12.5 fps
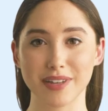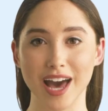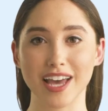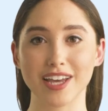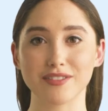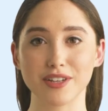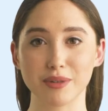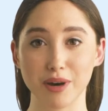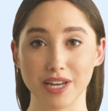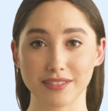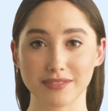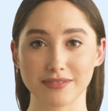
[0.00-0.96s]
Hi
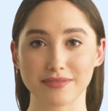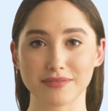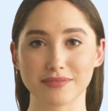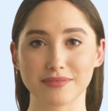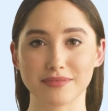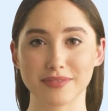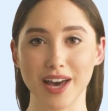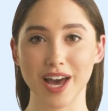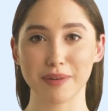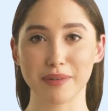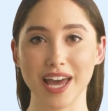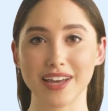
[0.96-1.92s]
everyone.
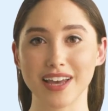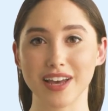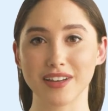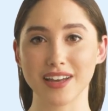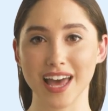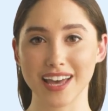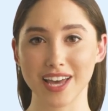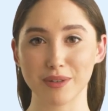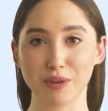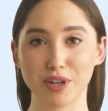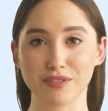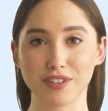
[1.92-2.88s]
I'm Anna, and I
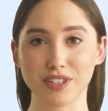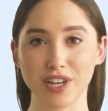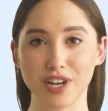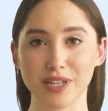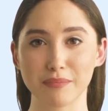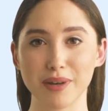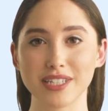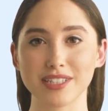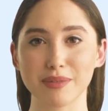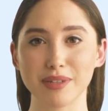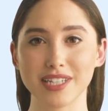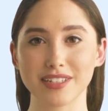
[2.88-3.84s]
work for Gardamed
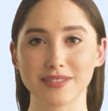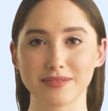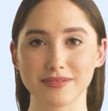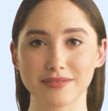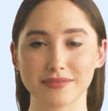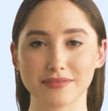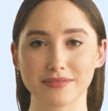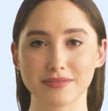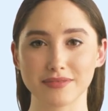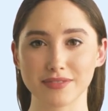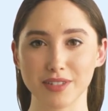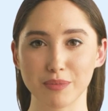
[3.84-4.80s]
Limited.
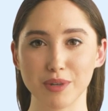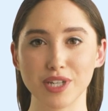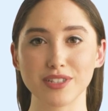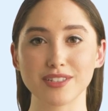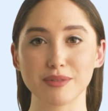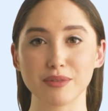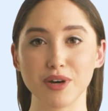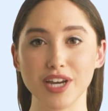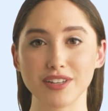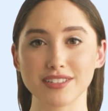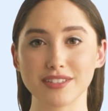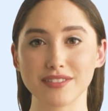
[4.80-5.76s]
We are
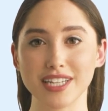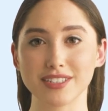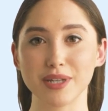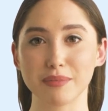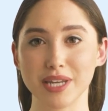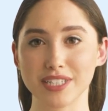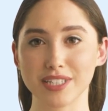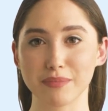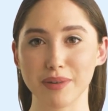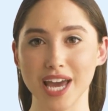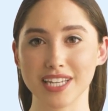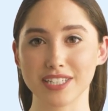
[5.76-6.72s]
suppliers of intermittent
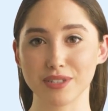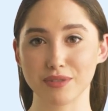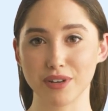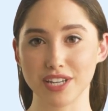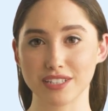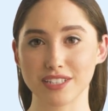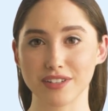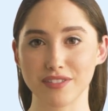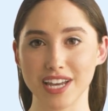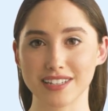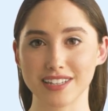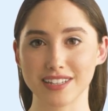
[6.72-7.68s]
pneumatic compression
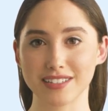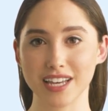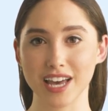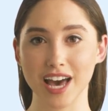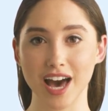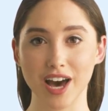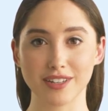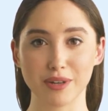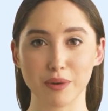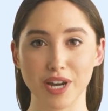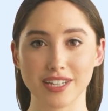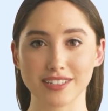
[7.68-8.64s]
devices,
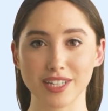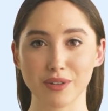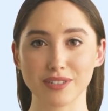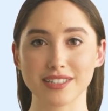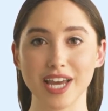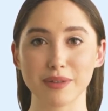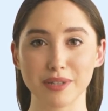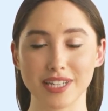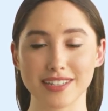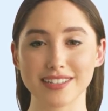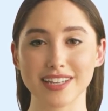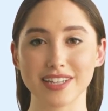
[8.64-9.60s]
otherwise known as
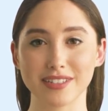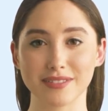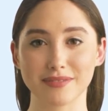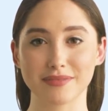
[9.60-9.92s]
IPC.